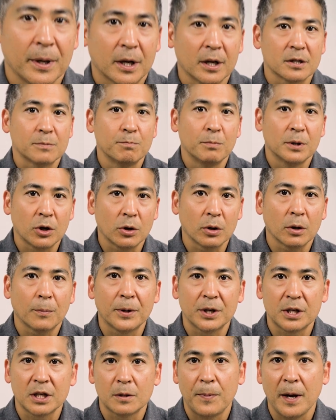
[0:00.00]
Because material
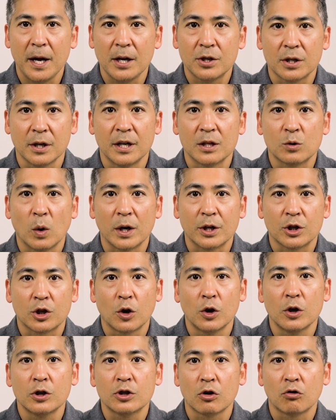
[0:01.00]
participation is what
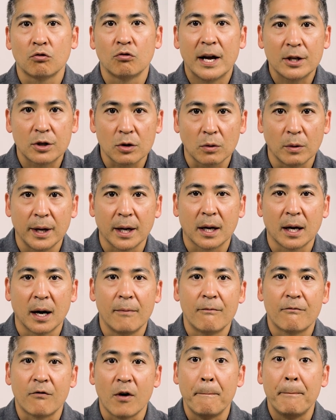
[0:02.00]
turns your rental
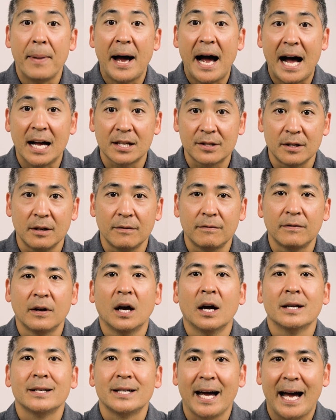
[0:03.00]
income from passive
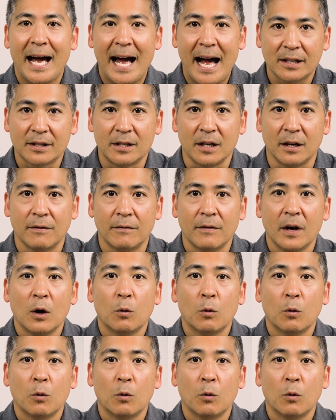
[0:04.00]
to active,